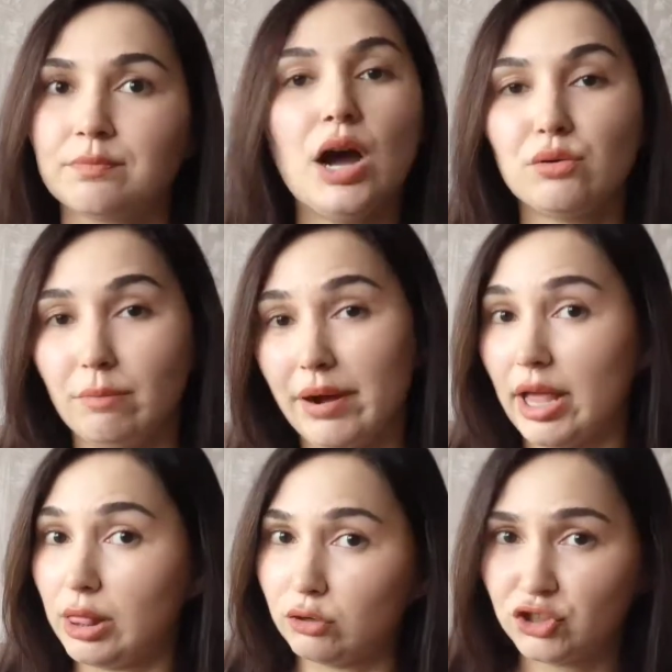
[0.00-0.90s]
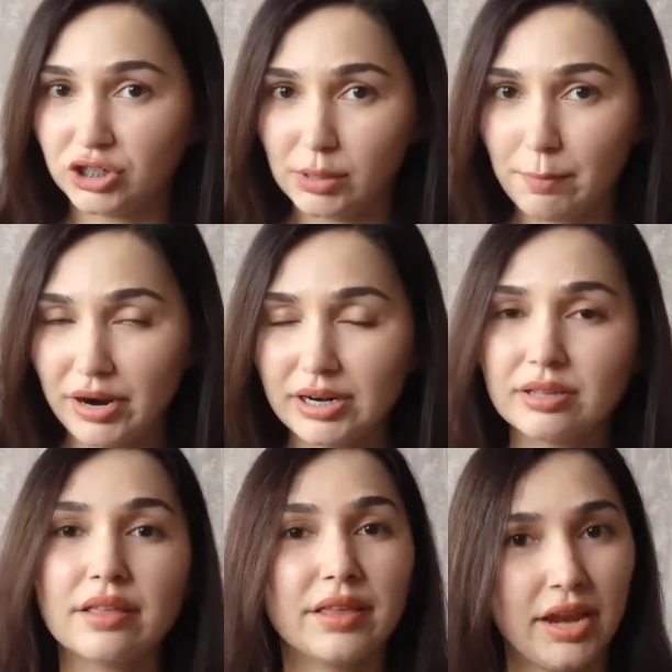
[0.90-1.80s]
Our biological
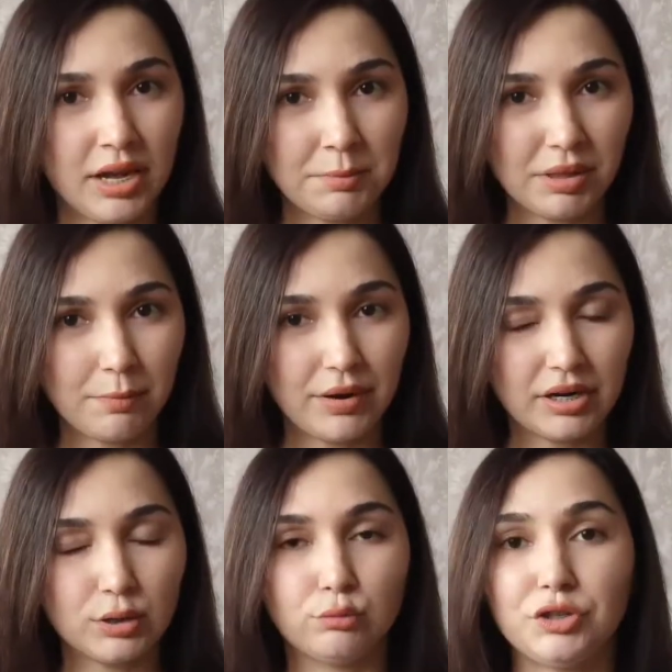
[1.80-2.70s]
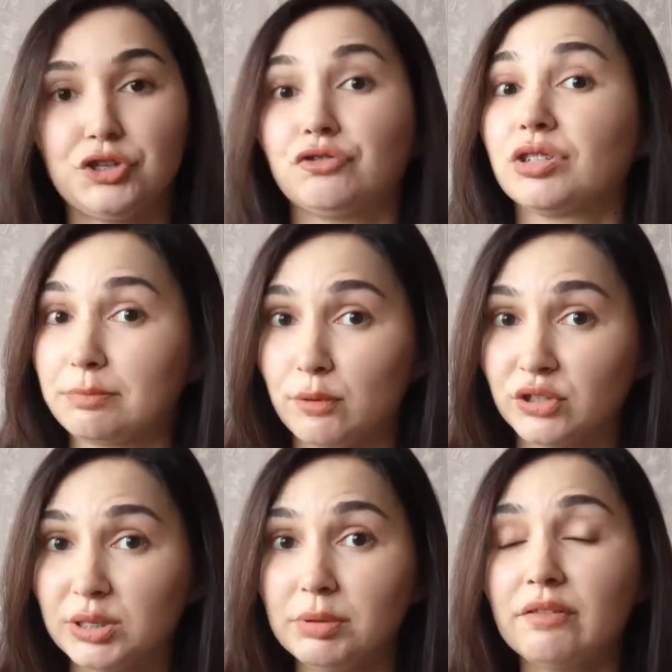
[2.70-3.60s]
part, the animal part, which is
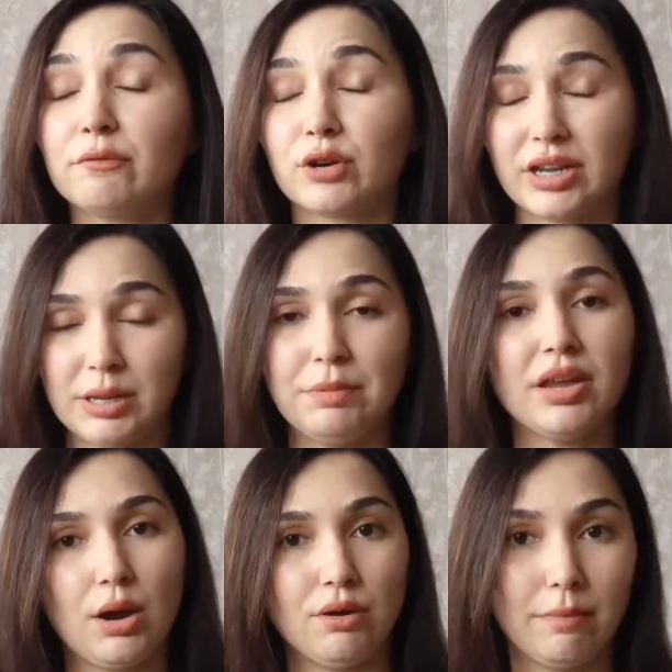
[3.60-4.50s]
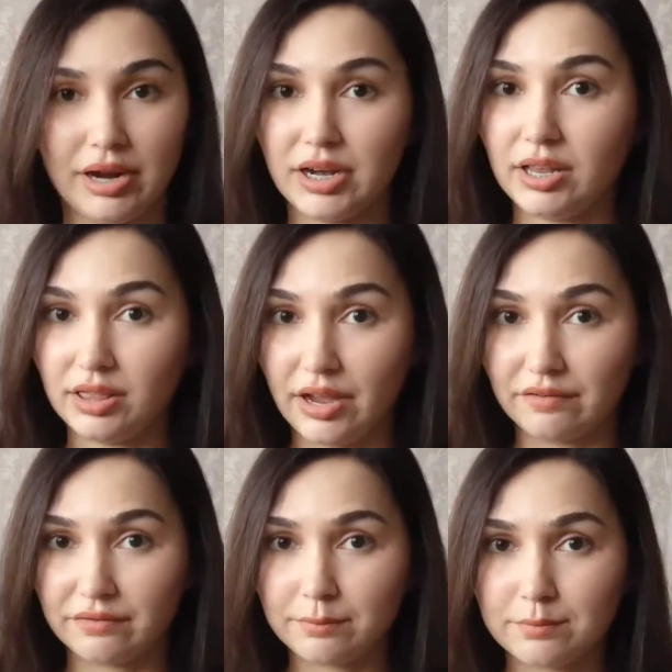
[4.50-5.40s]
responsible for keeping our body alive.